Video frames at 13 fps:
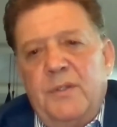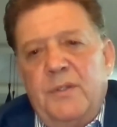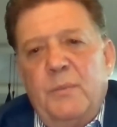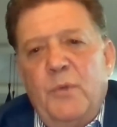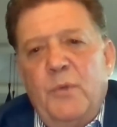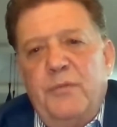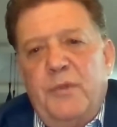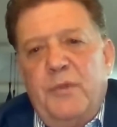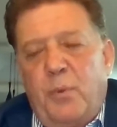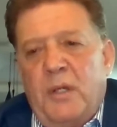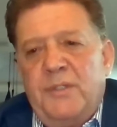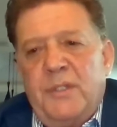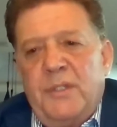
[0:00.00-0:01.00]
to move the
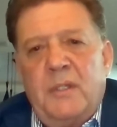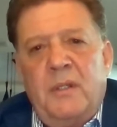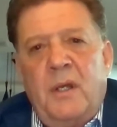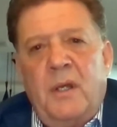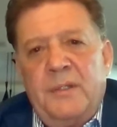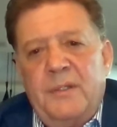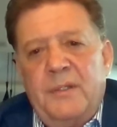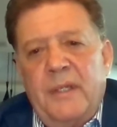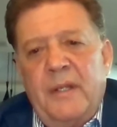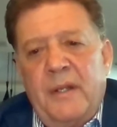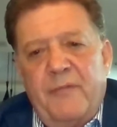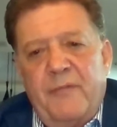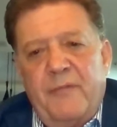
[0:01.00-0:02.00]
project along to
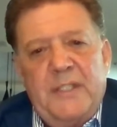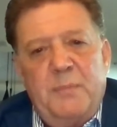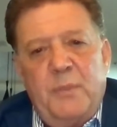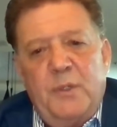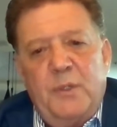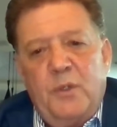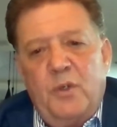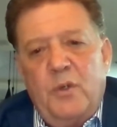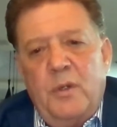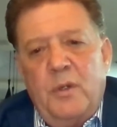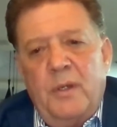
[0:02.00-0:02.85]
get an investment